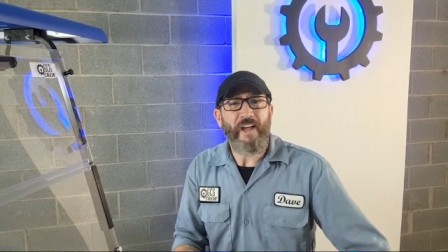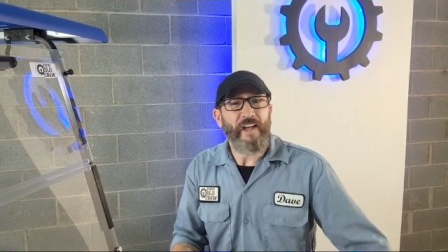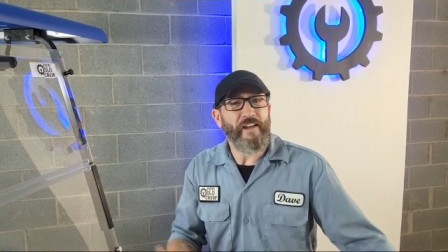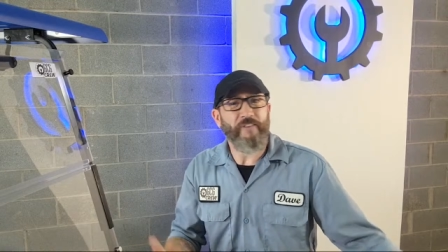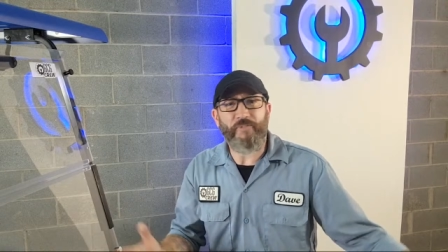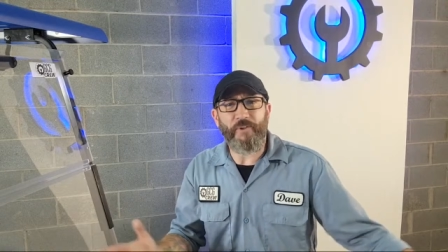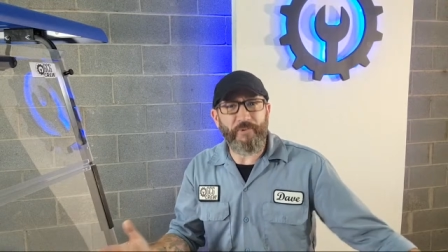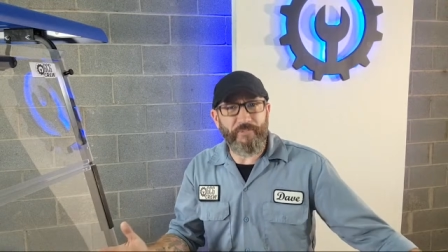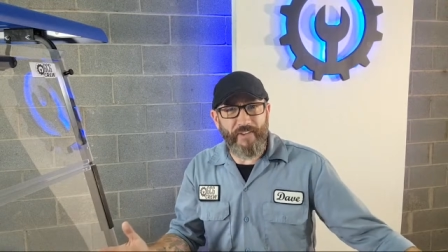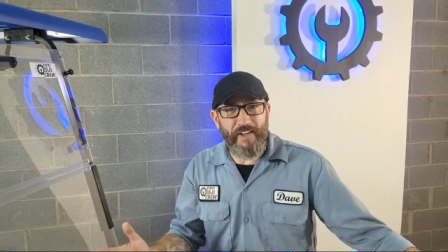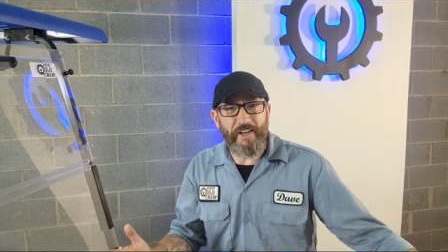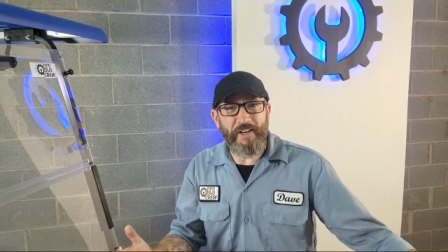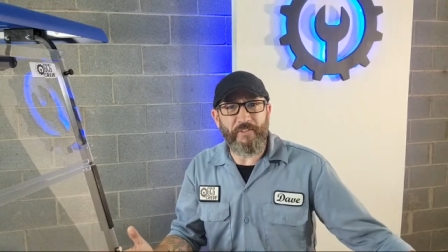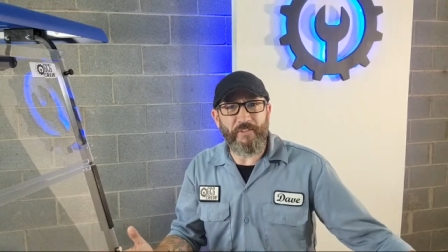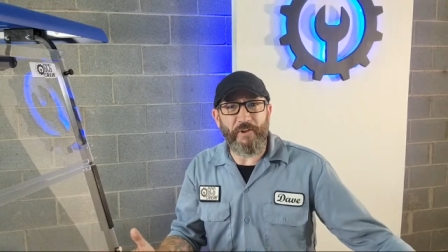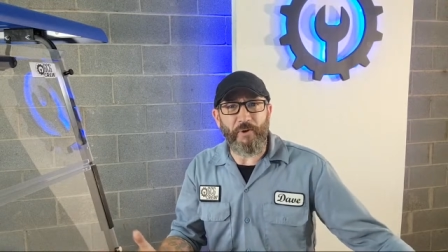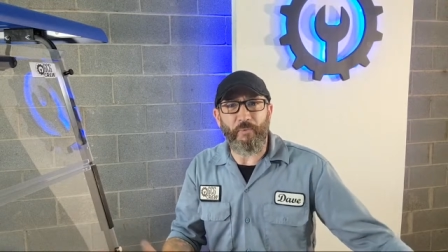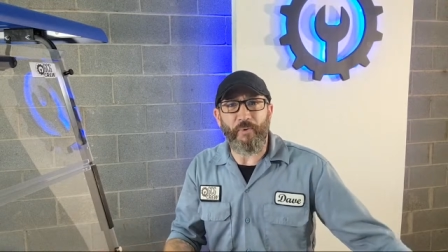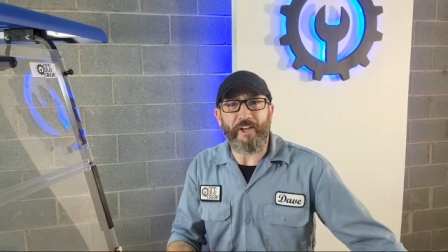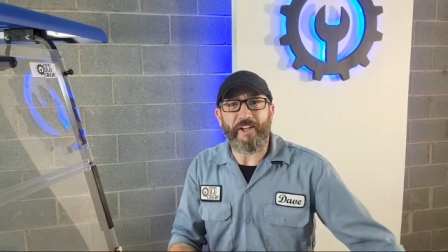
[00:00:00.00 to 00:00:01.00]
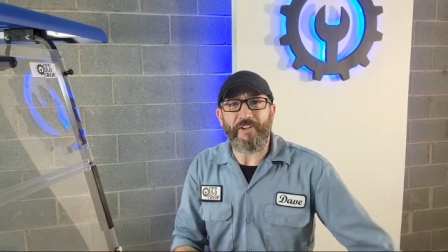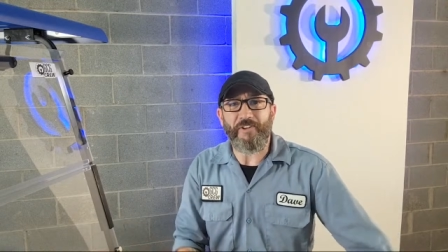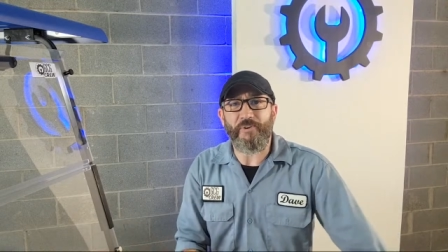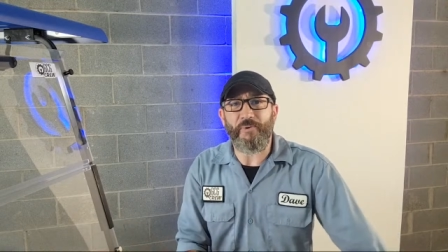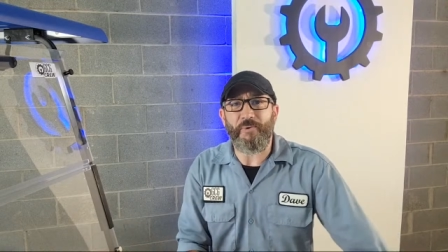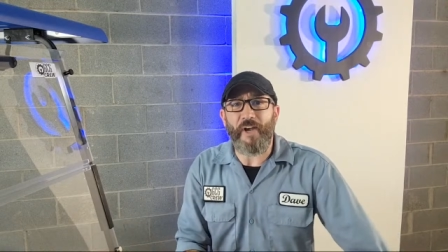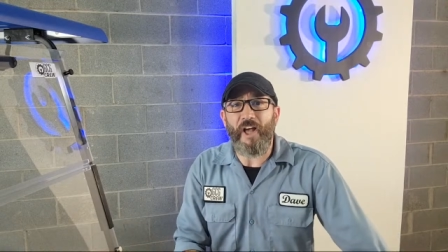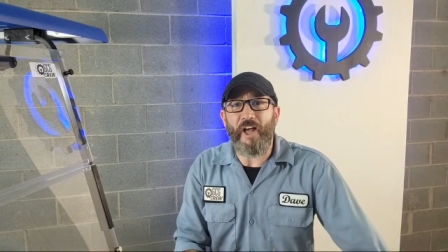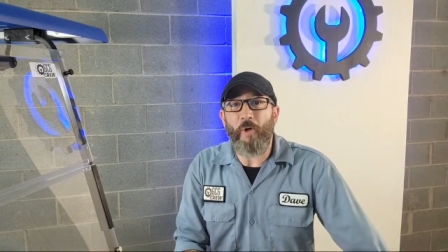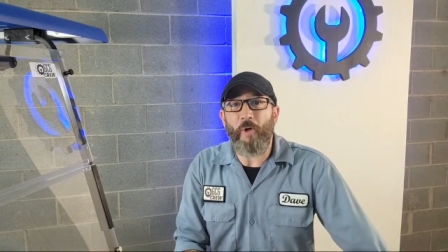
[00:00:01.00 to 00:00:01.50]
if there's anything we can
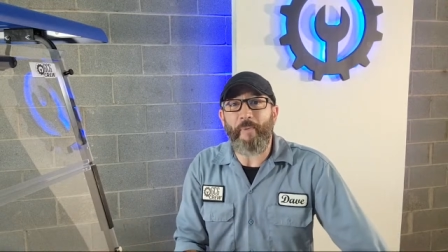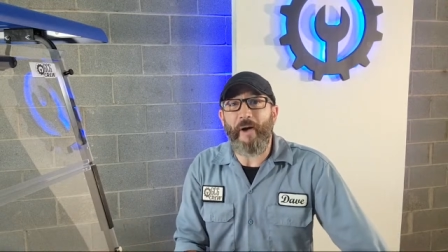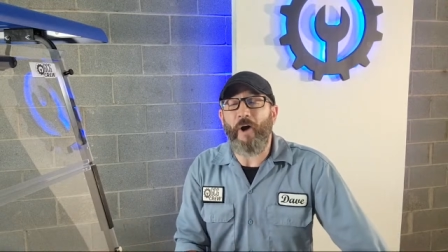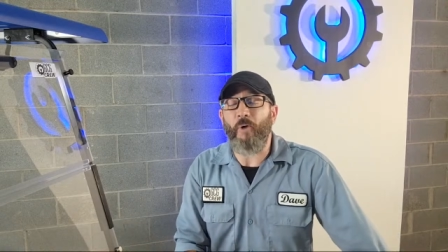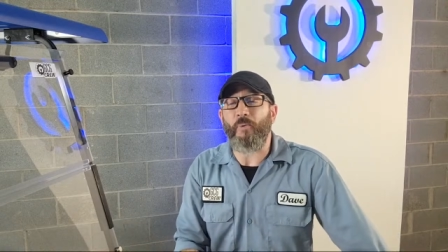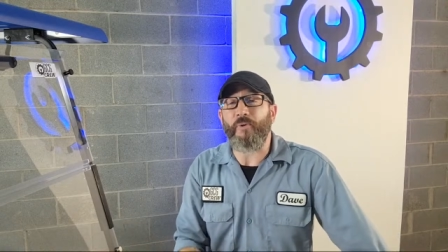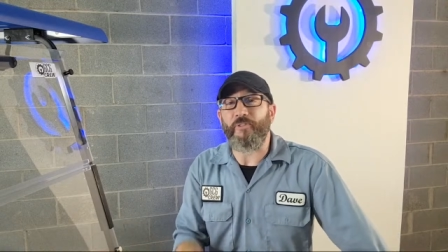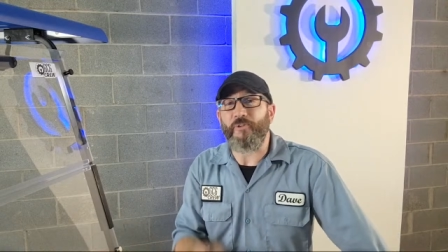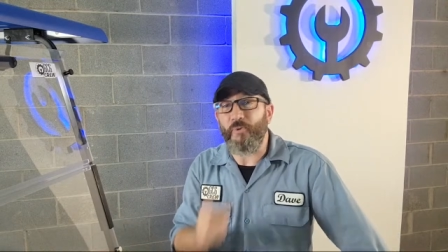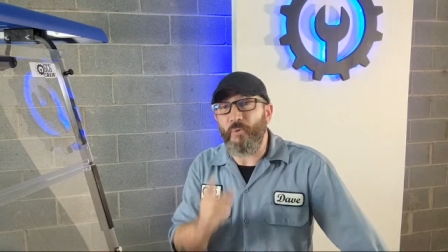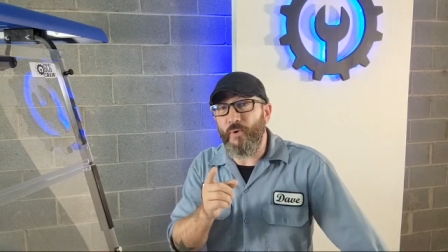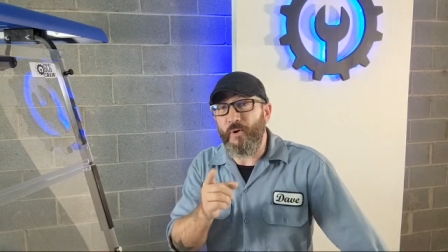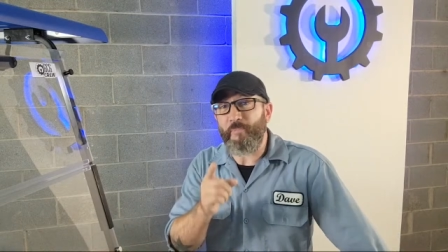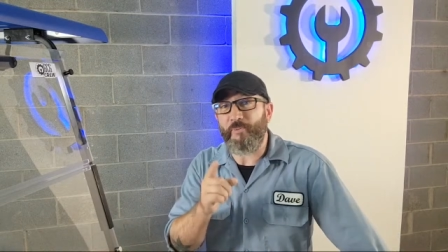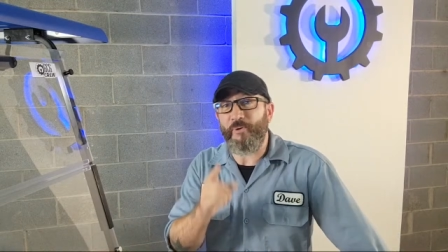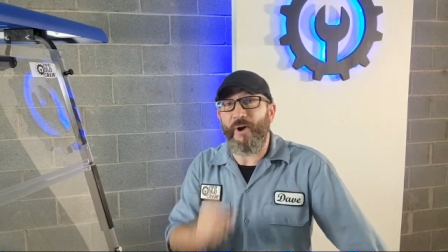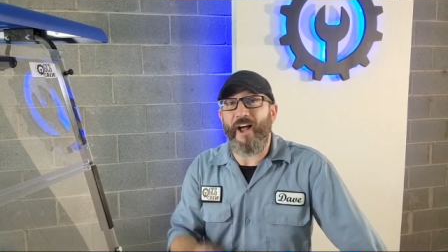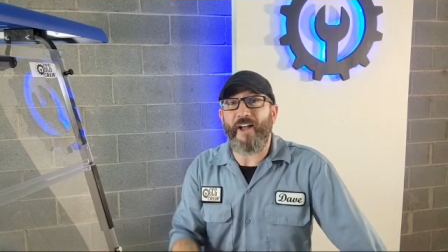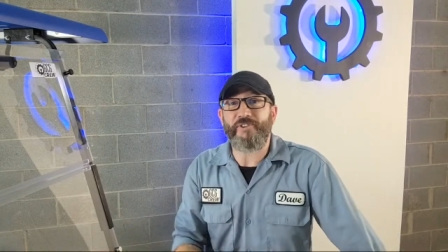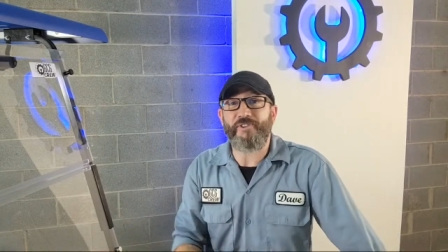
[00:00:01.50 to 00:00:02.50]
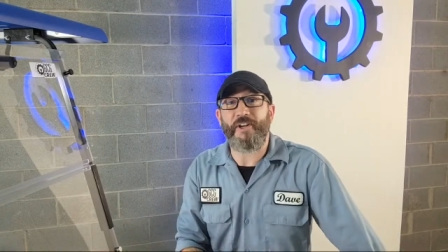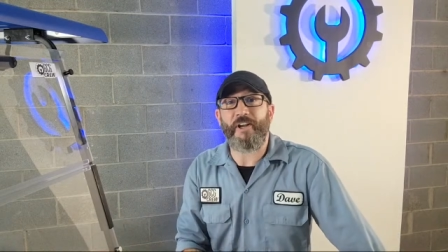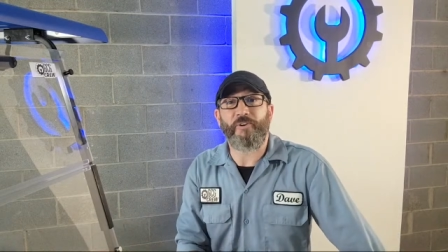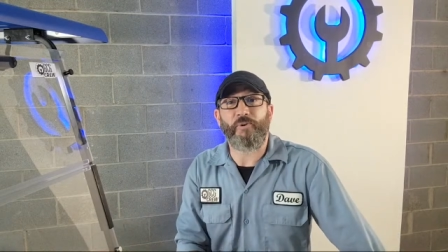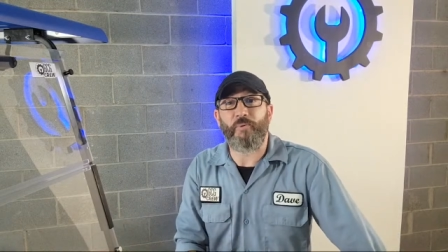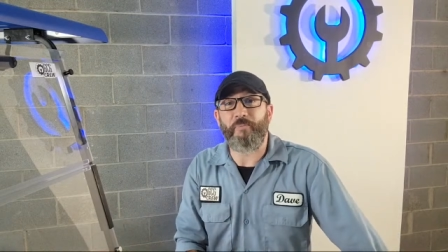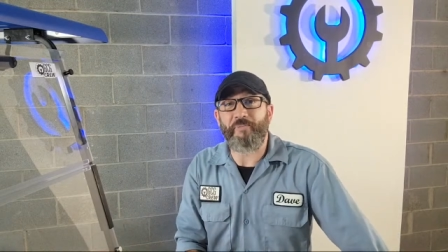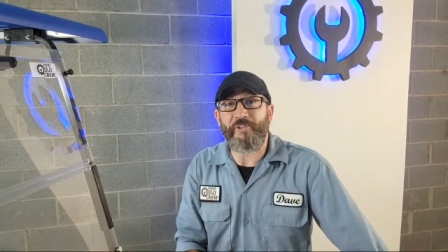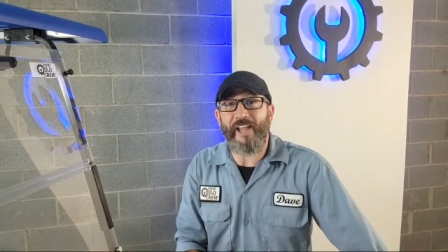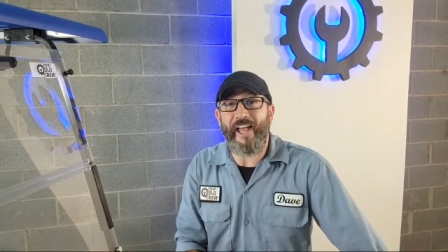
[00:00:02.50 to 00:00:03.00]
do to help out with your project
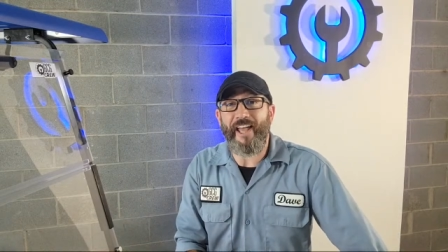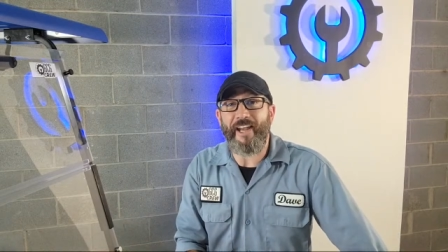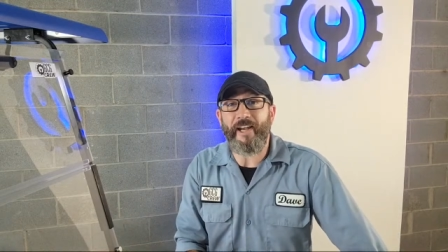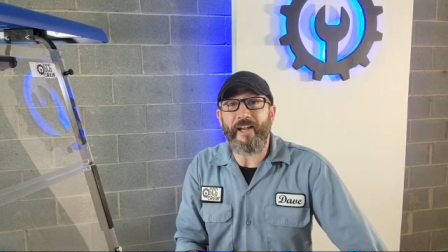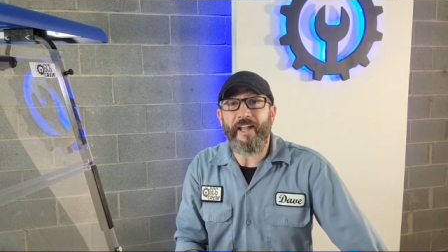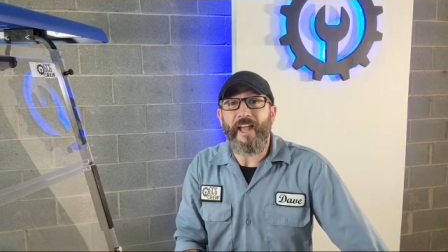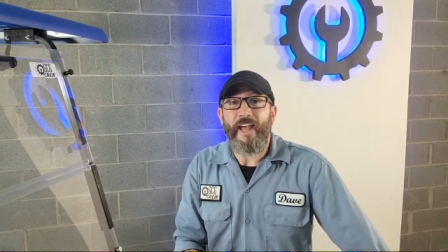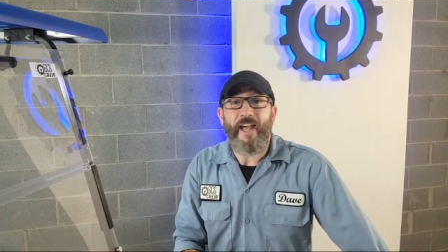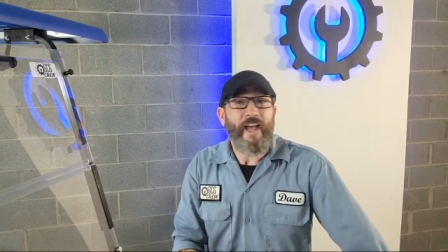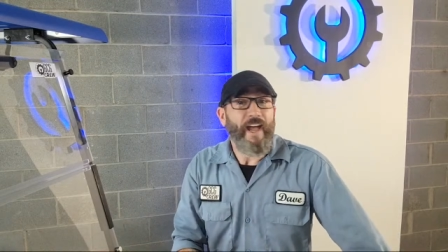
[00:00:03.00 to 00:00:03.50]
or planning,